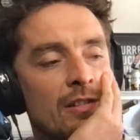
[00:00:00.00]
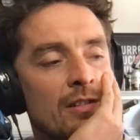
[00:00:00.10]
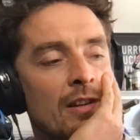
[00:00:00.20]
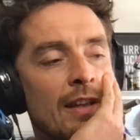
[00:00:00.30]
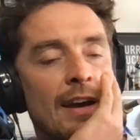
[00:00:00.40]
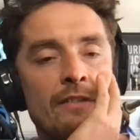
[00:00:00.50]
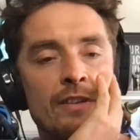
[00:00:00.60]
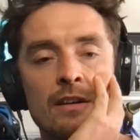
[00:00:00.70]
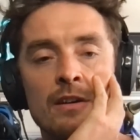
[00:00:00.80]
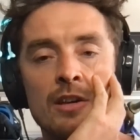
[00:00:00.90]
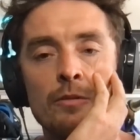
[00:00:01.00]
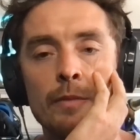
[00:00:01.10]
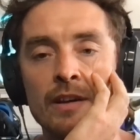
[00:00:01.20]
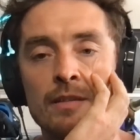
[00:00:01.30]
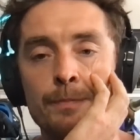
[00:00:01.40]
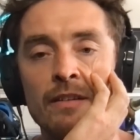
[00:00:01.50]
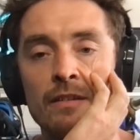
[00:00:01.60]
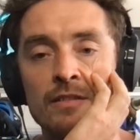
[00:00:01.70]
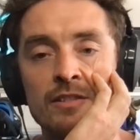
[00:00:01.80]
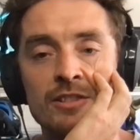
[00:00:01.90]
that they're having a human
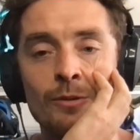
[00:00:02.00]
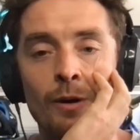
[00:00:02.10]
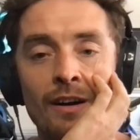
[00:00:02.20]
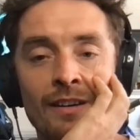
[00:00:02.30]
experience and you are.